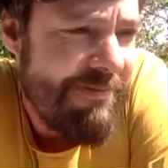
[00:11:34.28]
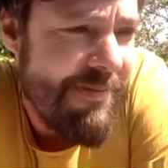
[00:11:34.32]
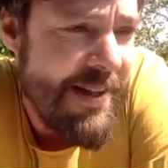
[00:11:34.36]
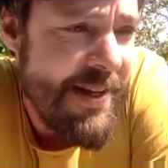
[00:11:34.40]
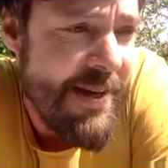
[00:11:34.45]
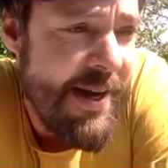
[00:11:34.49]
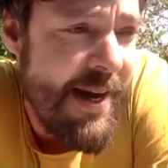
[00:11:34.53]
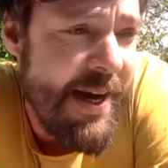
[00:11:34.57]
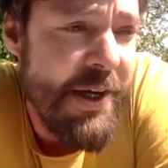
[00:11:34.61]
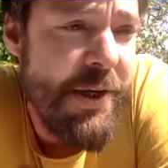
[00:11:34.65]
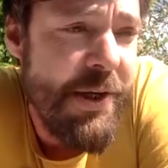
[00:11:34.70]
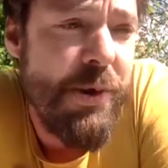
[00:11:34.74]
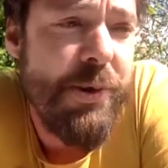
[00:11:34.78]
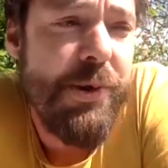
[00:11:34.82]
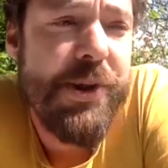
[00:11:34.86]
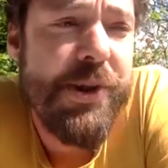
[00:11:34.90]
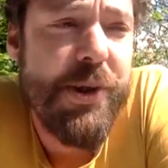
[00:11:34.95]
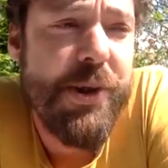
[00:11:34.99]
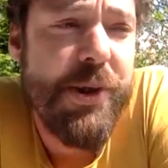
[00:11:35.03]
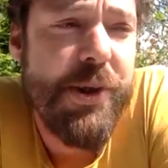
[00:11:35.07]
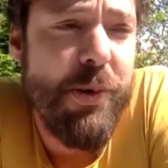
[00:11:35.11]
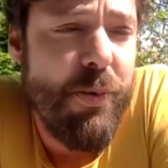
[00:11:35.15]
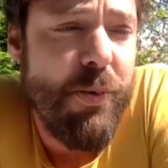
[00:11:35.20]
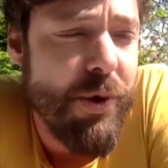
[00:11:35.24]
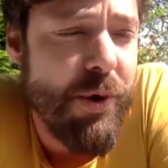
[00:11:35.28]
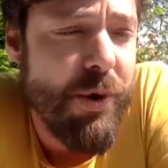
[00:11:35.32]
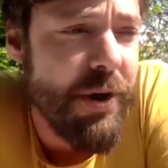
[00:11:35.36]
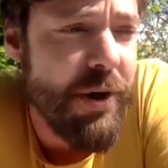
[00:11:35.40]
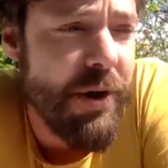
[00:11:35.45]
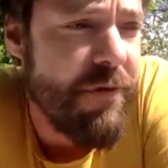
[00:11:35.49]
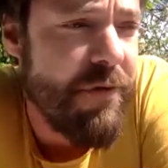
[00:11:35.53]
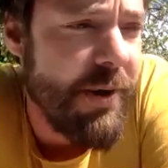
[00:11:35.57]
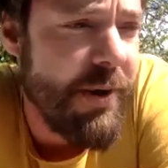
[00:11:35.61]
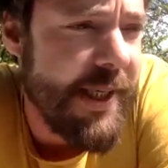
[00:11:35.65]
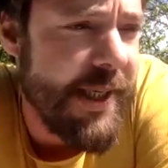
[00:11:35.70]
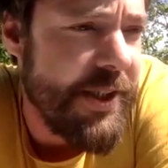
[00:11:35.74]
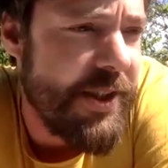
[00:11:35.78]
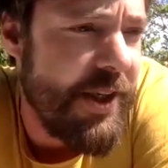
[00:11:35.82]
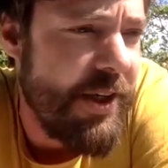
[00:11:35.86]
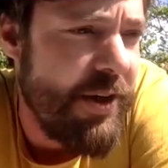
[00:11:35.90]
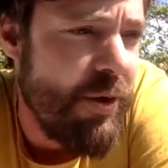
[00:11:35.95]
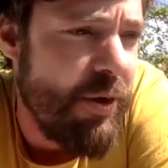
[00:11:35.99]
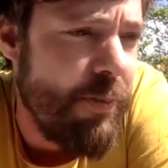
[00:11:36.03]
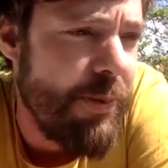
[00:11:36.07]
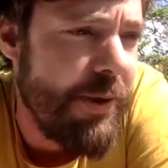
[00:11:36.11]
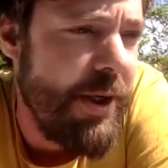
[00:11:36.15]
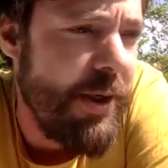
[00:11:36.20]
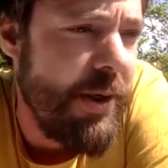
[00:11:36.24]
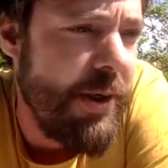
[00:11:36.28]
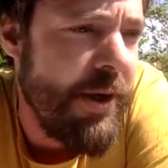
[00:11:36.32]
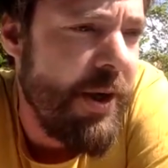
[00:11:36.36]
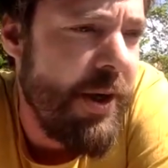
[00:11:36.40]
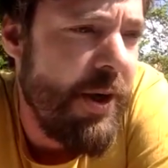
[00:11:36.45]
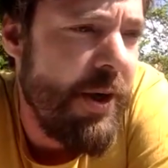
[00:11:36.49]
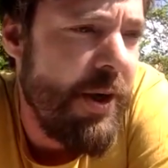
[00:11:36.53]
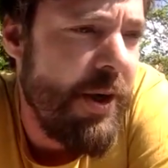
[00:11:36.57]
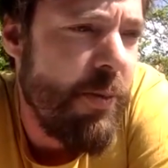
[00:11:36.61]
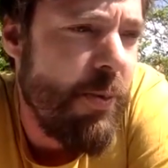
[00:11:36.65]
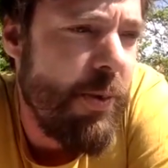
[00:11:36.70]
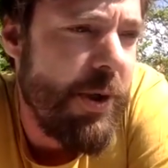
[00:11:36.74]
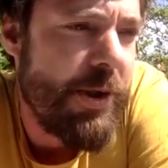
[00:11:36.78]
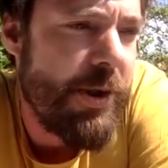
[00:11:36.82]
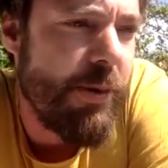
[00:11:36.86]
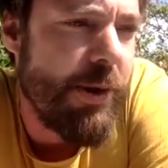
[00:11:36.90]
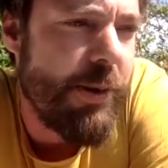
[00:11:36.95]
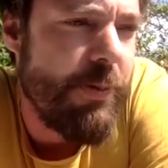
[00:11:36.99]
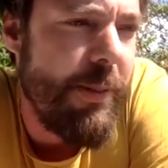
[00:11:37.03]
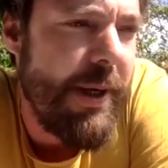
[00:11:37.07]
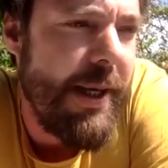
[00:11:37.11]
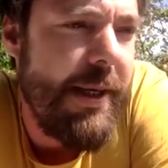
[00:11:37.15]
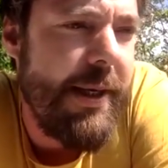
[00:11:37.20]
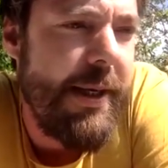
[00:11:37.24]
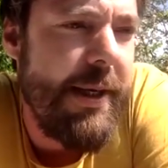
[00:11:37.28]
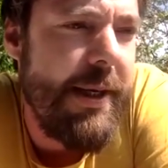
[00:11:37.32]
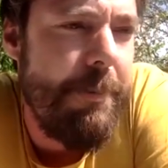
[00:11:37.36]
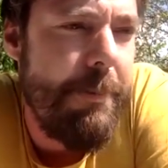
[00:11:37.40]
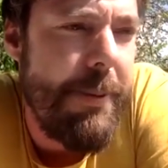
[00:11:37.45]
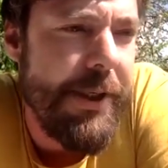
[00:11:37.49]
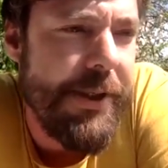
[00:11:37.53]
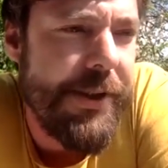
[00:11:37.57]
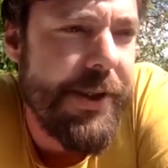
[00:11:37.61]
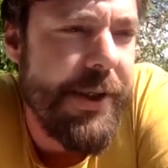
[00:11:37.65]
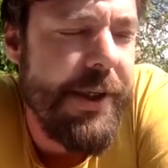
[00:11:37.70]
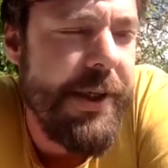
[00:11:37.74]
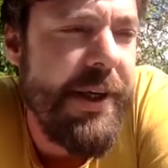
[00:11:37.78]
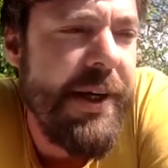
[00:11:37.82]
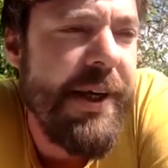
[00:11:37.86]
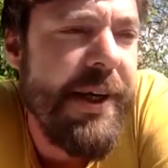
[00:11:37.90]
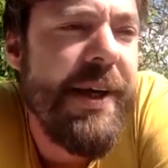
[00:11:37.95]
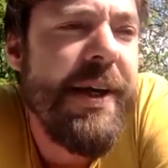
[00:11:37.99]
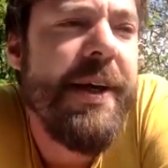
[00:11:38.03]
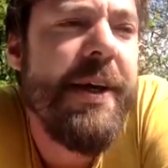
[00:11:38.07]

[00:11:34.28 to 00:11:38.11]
I used to work for a dredging company, which was mainly busy